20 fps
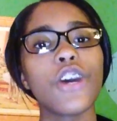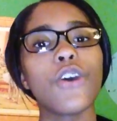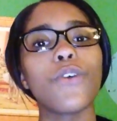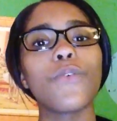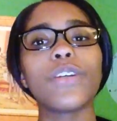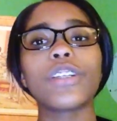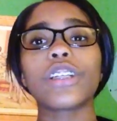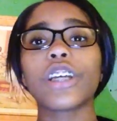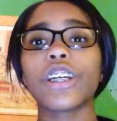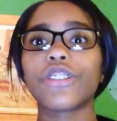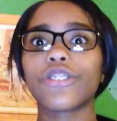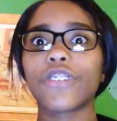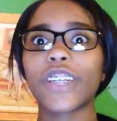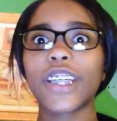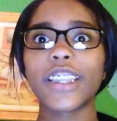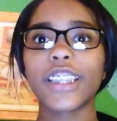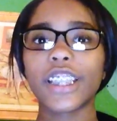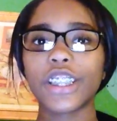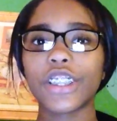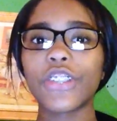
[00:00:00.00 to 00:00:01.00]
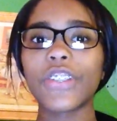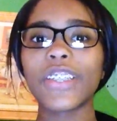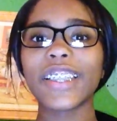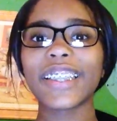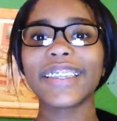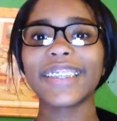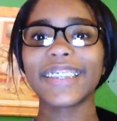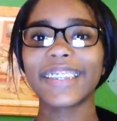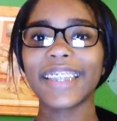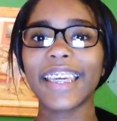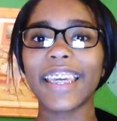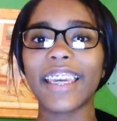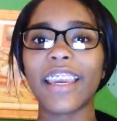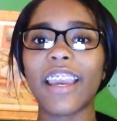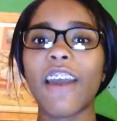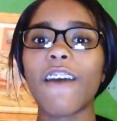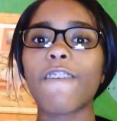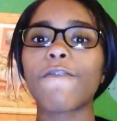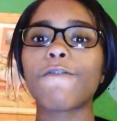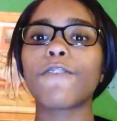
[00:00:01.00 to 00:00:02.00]
which are traits that you can see
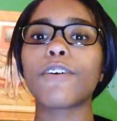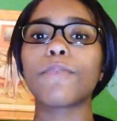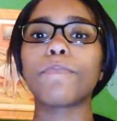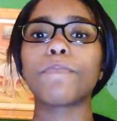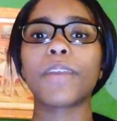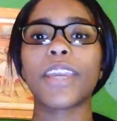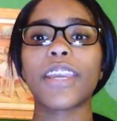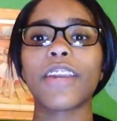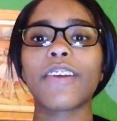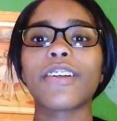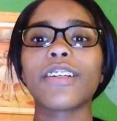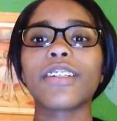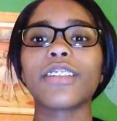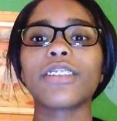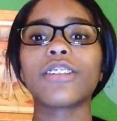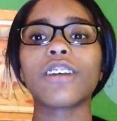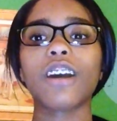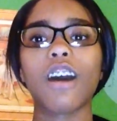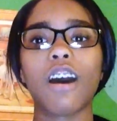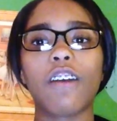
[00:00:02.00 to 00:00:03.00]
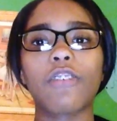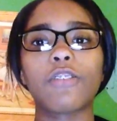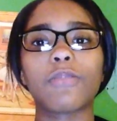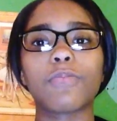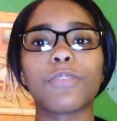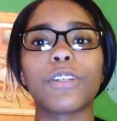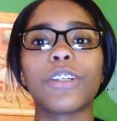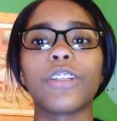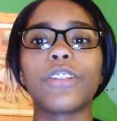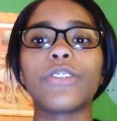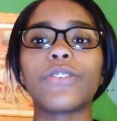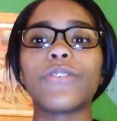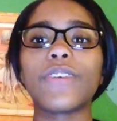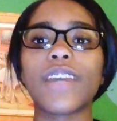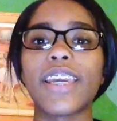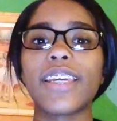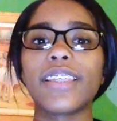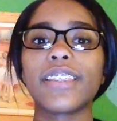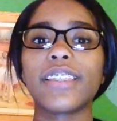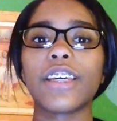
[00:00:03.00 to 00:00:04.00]
from parent to offspring through
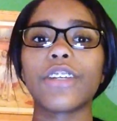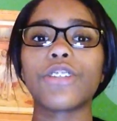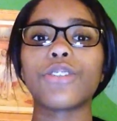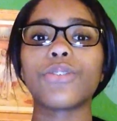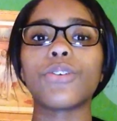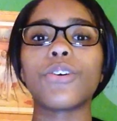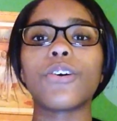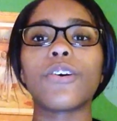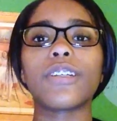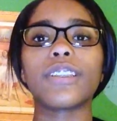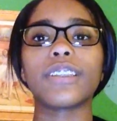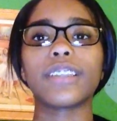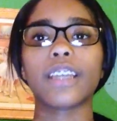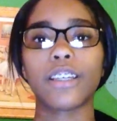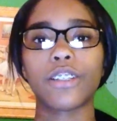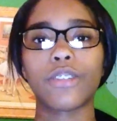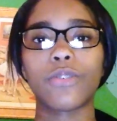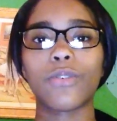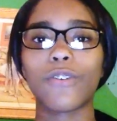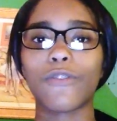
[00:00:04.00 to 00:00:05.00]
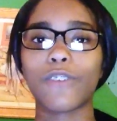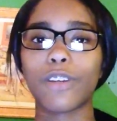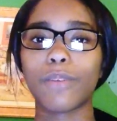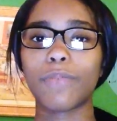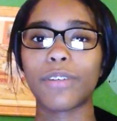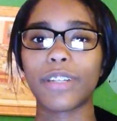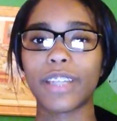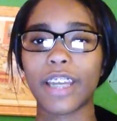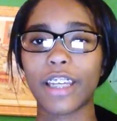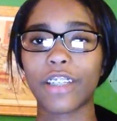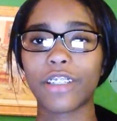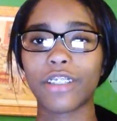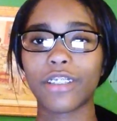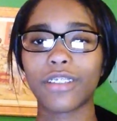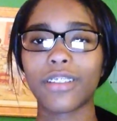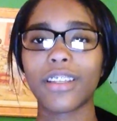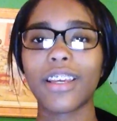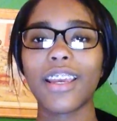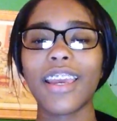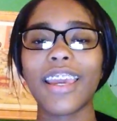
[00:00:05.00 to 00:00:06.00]
asexual or sexual reproduction.